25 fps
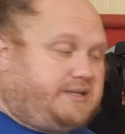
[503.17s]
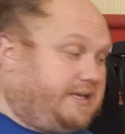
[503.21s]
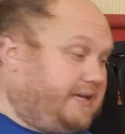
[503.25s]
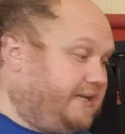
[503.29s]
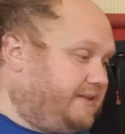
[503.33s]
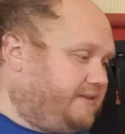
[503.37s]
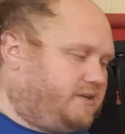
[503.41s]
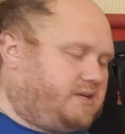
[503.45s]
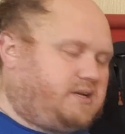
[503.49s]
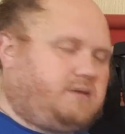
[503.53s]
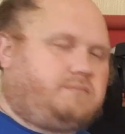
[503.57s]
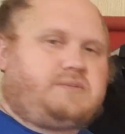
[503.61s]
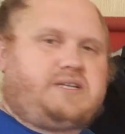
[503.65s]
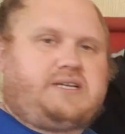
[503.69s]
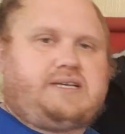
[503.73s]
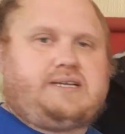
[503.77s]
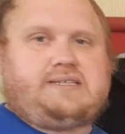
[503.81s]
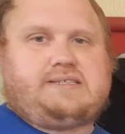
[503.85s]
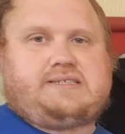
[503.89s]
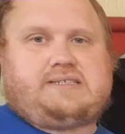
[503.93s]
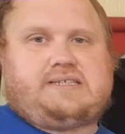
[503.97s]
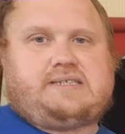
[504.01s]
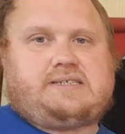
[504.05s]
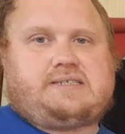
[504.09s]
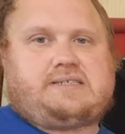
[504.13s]
the company
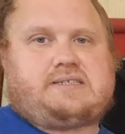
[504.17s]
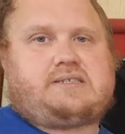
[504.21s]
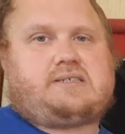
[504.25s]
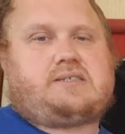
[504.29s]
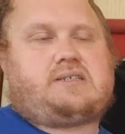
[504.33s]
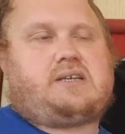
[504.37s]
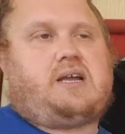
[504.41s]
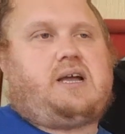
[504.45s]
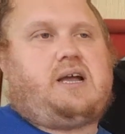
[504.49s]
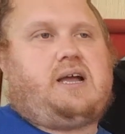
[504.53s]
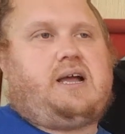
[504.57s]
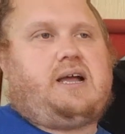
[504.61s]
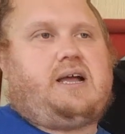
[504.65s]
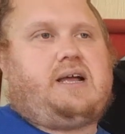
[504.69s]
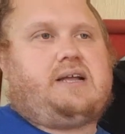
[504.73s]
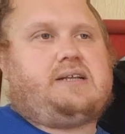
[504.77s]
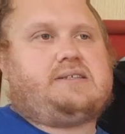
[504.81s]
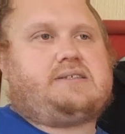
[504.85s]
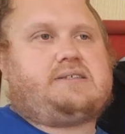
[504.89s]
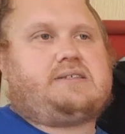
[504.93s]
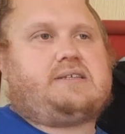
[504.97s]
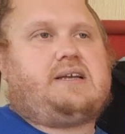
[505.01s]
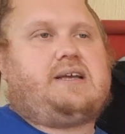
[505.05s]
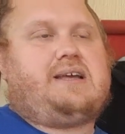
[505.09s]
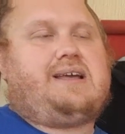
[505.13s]
exists,
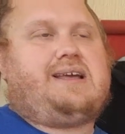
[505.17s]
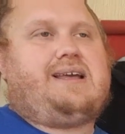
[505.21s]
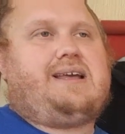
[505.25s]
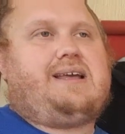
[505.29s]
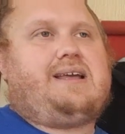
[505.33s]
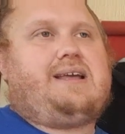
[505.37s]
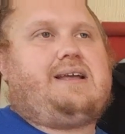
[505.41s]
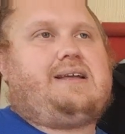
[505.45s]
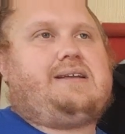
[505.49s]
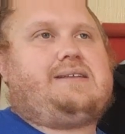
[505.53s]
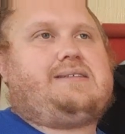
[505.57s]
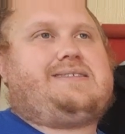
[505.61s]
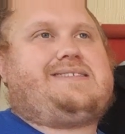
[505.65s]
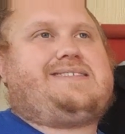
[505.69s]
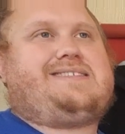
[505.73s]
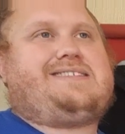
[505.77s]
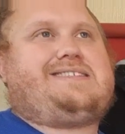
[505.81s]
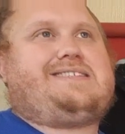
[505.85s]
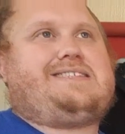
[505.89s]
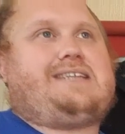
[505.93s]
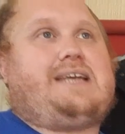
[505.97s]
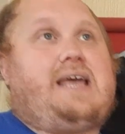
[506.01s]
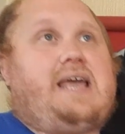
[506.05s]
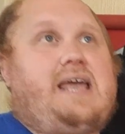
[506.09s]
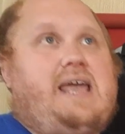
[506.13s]
and
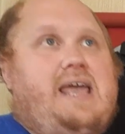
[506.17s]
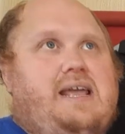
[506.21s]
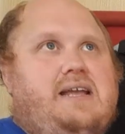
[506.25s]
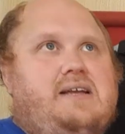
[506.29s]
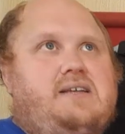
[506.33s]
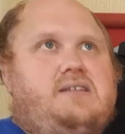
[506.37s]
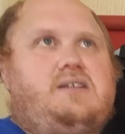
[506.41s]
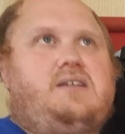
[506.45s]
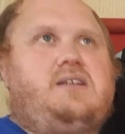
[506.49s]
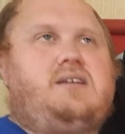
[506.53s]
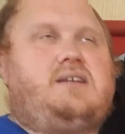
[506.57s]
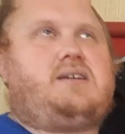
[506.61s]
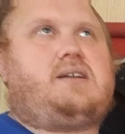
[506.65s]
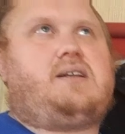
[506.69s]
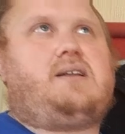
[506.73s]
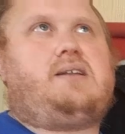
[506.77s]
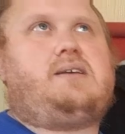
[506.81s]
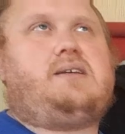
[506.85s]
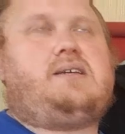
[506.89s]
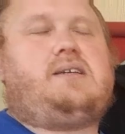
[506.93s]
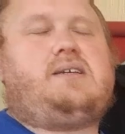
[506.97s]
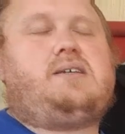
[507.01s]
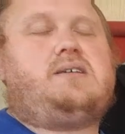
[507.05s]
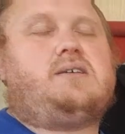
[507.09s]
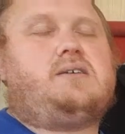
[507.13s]

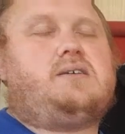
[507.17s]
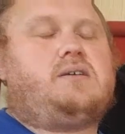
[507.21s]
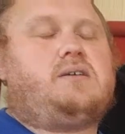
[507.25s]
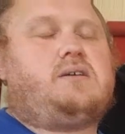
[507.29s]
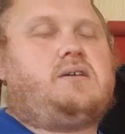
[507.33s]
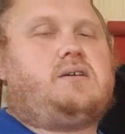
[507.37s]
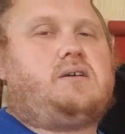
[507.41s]
technically